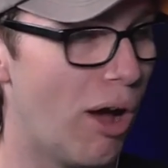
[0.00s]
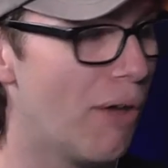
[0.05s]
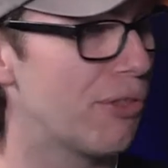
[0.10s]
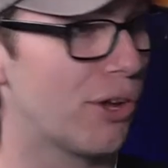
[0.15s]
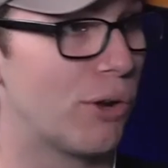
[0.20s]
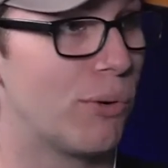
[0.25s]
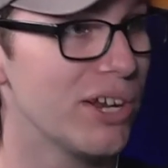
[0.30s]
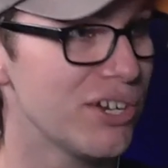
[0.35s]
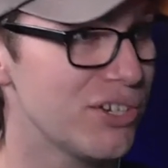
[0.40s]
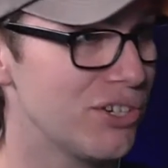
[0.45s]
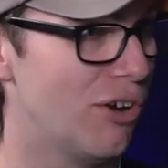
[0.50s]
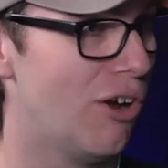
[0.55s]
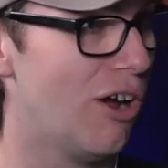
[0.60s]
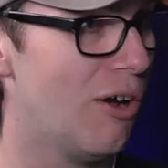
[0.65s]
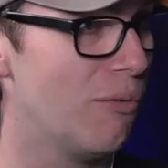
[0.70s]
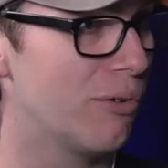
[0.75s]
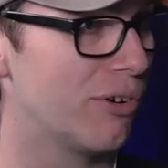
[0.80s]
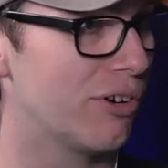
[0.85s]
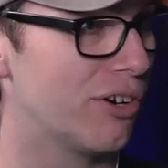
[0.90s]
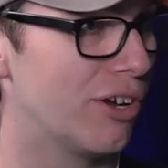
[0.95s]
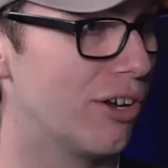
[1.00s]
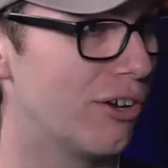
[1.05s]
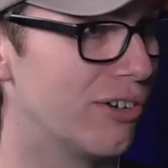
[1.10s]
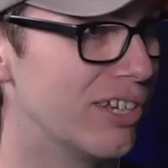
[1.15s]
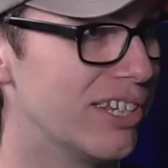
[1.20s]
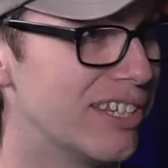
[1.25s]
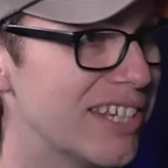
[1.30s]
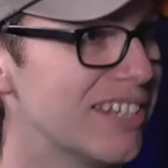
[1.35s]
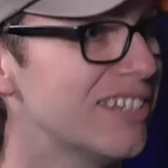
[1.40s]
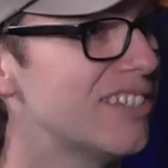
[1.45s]
The question I want to know
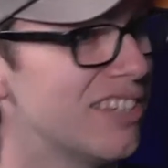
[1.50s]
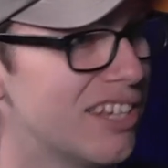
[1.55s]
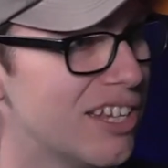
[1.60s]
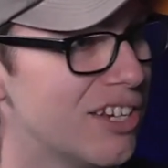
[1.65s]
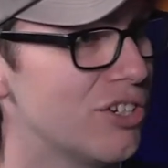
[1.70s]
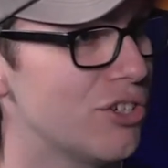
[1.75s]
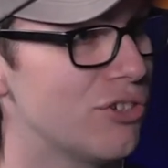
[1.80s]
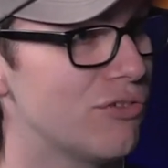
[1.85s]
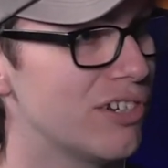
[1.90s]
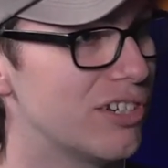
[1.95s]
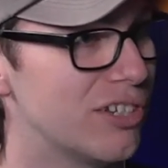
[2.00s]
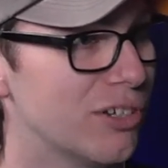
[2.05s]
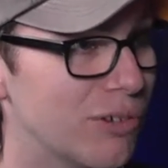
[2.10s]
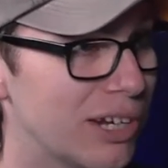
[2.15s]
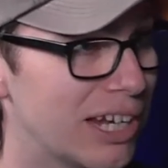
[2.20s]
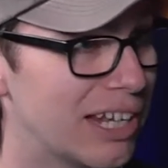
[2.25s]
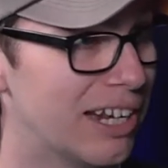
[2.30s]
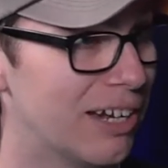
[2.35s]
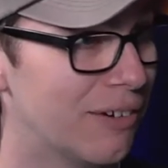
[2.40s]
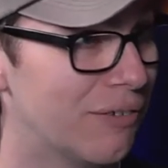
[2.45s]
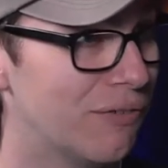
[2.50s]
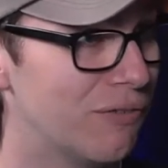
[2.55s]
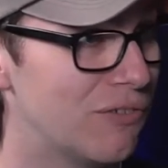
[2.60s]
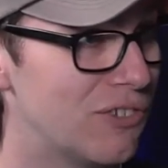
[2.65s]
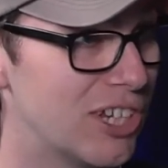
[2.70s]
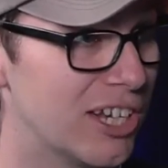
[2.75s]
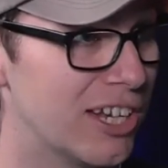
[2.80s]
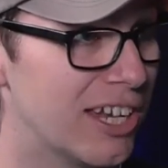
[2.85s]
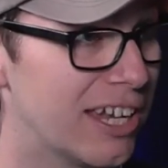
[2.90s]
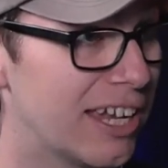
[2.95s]
is the industry doing enough
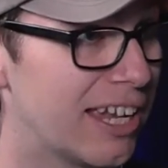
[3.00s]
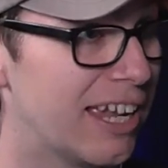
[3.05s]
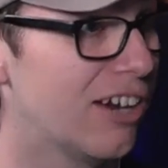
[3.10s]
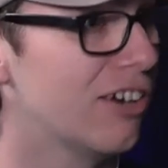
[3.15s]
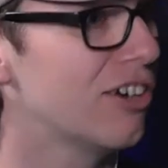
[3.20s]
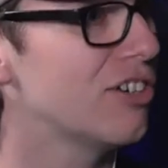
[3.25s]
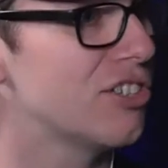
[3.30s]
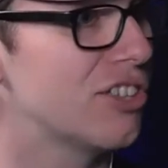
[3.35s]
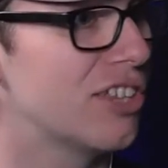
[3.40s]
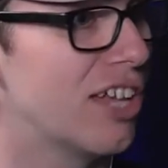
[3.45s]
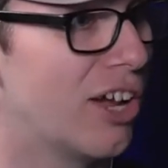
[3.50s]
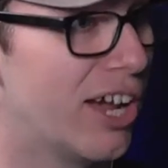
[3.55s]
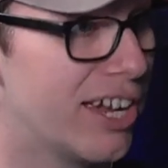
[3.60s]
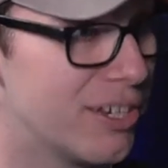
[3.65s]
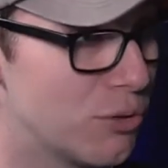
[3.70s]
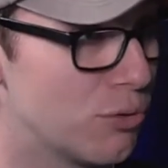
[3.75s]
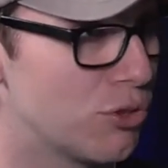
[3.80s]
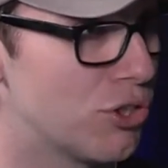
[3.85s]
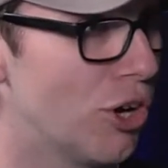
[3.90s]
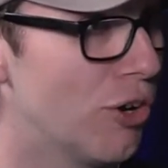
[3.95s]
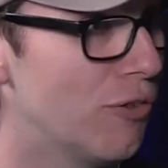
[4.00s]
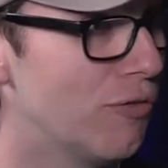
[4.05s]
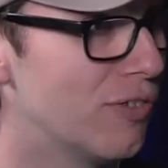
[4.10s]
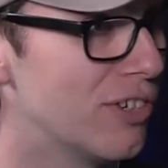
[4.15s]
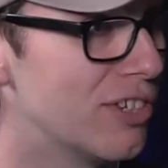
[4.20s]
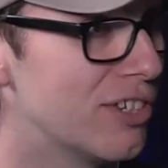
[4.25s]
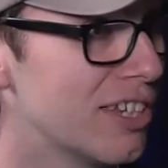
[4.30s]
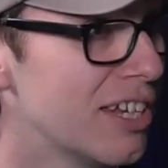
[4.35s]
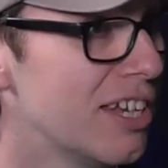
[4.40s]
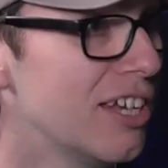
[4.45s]
to encourage the Hazel
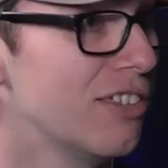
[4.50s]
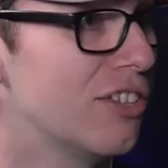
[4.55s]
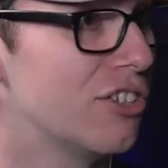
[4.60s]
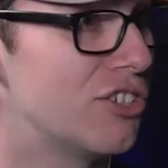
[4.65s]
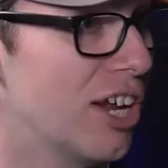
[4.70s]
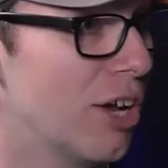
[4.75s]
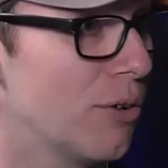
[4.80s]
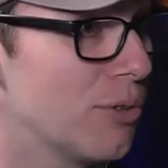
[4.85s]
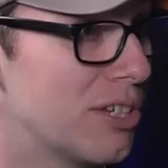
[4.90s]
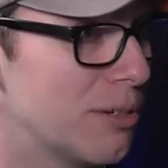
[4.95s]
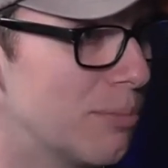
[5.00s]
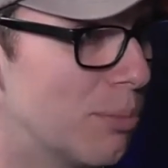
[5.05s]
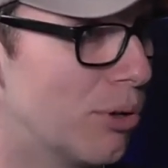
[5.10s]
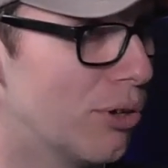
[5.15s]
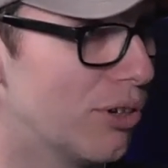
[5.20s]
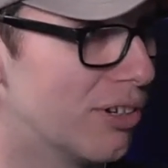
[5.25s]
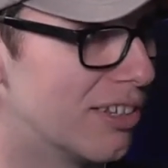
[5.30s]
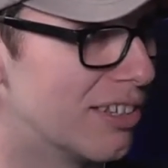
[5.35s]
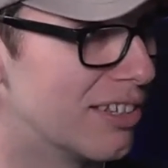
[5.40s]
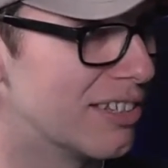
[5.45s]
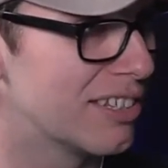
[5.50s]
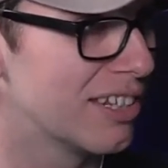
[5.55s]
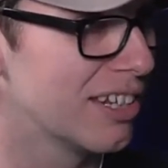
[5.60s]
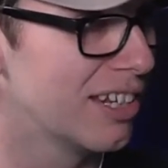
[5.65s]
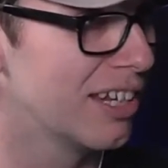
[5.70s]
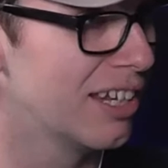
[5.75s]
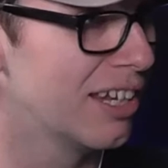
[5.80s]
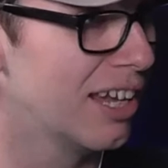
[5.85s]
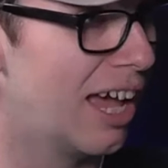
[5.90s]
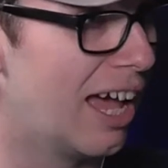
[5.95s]
Chauffeurs, the Chelsea Burdens,
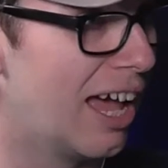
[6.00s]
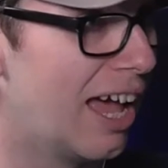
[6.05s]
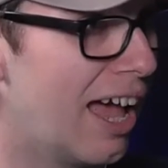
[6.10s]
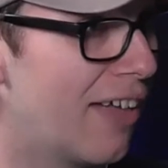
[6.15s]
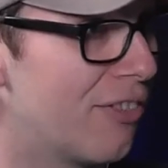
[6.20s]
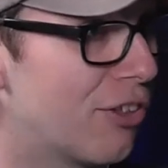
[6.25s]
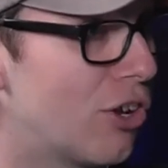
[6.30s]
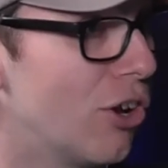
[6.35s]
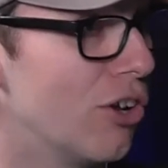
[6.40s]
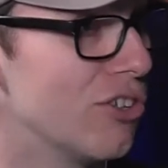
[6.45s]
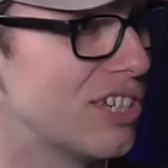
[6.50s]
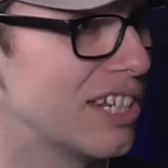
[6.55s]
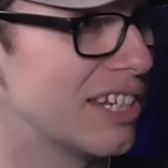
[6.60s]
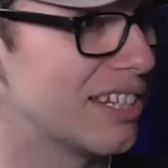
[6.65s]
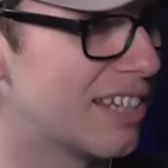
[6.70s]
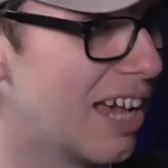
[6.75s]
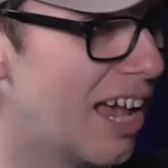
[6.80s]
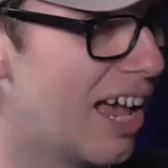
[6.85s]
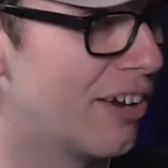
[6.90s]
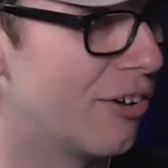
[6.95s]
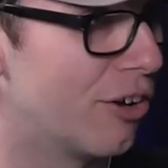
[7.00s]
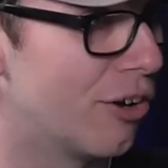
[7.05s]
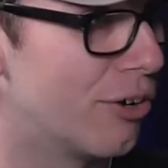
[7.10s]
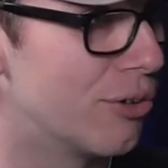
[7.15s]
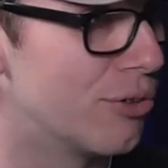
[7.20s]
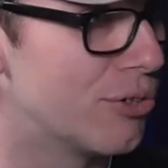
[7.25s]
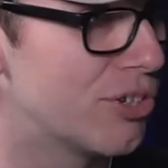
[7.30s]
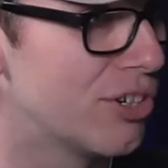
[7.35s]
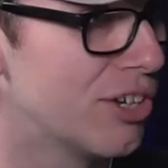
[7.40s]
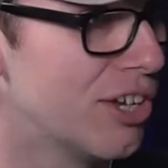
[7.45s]
the
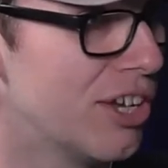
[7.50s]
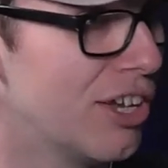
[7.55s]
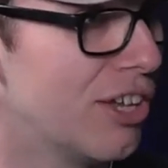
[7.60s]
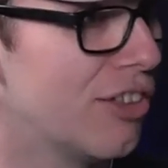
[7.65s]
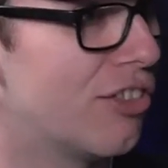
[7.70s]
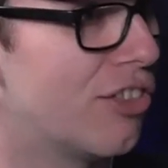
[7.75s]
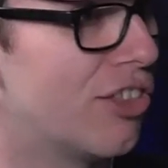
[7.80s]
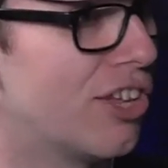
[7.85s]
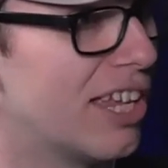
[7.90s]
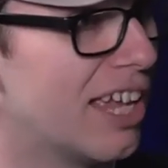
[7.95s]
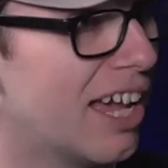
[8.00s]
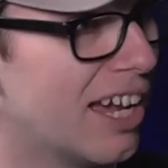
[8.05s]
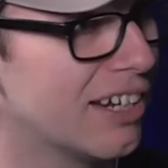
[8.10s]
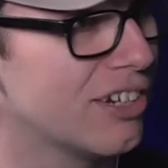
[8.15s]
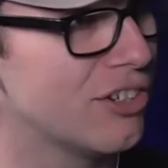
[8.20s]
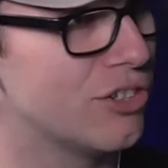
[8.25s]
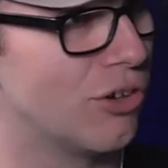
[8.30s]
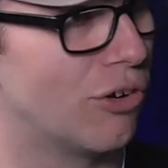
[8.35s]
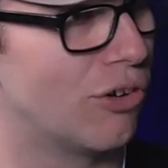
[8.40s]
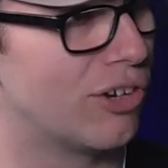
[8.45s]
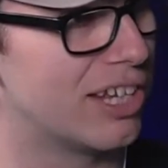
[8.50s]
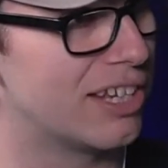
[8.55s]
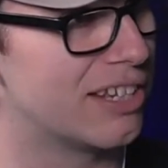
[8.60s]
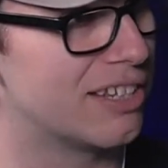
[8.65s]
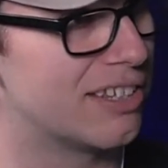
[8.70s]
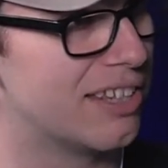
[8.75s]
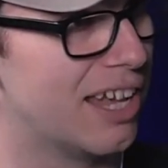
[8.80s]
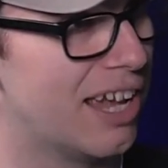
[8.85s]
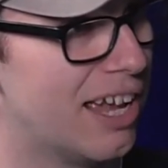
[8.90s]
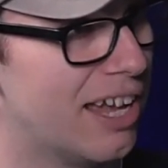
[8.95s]
Kosciusanos, the young
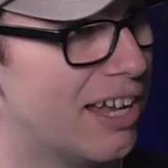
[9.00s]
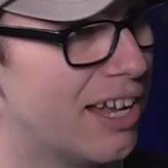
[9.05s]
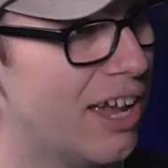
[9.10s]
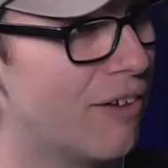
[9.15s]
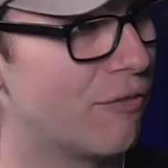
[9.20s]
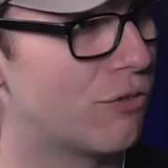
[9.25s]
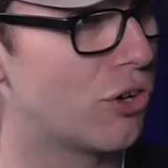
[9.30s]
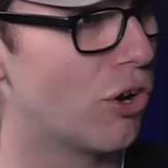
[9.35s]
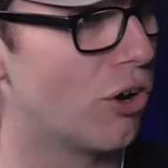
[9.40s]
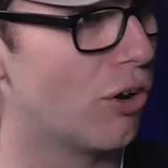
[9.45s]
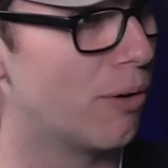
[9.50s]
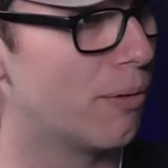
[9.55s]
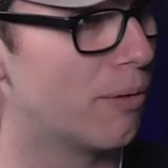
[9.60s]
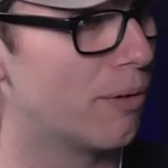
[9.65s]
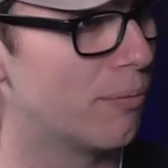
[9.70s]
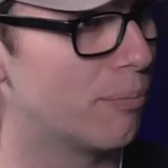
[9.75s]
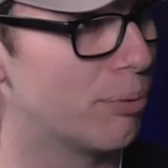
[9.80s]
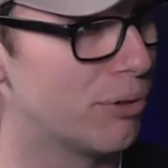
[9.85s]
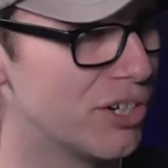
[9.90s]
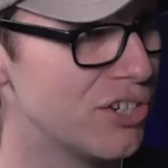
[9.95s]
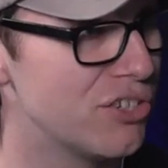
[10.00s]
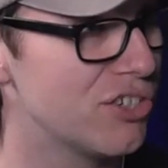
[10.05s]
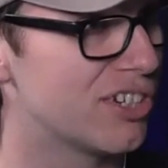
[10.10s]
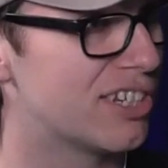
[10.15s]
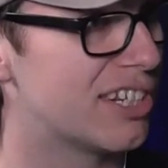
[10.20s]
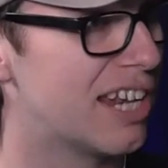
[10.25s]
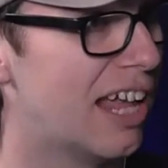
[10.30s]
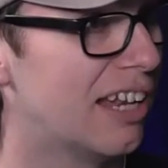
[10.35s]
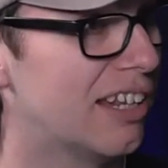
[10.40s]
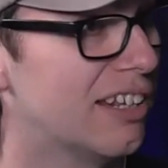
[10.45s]
jockeys that have got prodigious
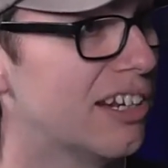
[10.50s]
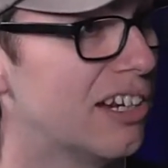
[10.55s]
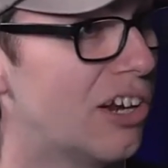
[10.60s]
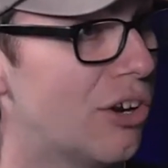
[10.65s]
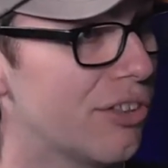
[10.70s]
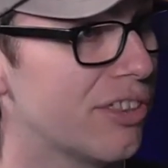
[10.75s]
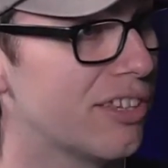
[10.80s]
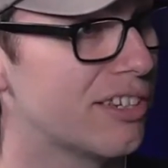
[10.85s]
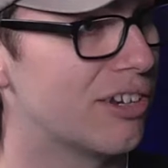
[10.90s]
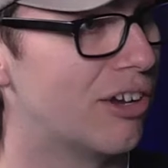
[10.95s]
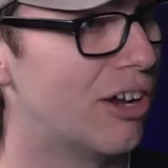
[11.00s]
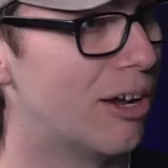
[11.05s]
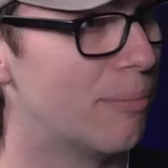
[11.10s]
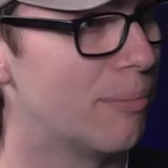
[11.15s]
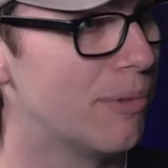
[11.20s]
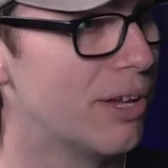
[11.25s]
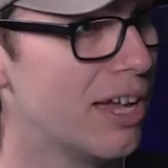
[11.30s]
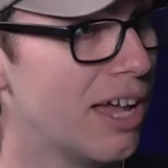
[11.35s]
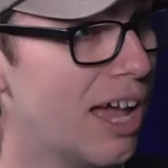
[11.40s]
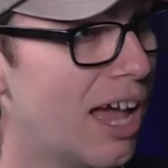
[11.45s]
talent a lot of the time?